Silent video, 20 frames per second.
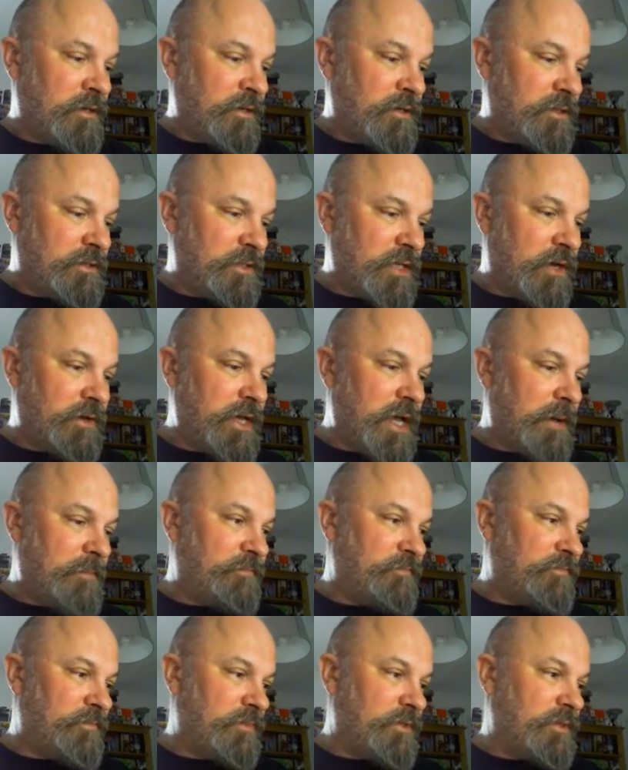So, yeah,
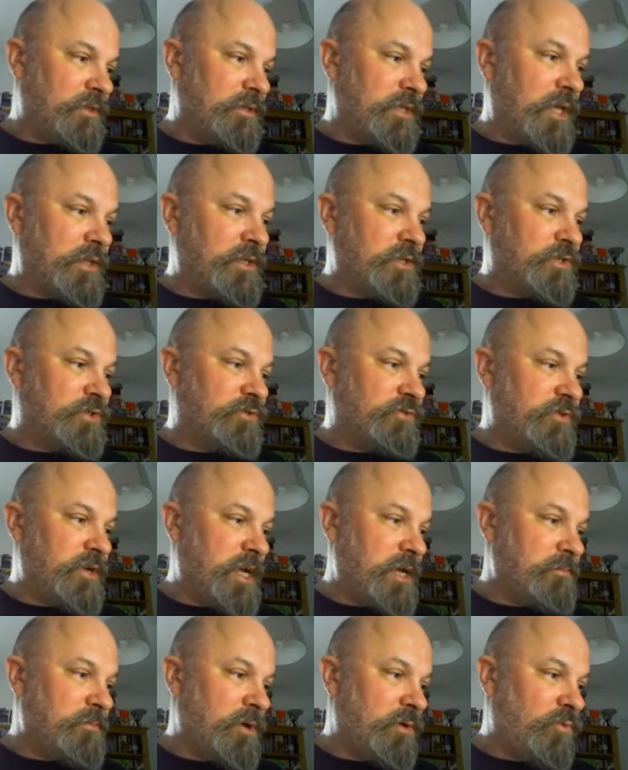another stream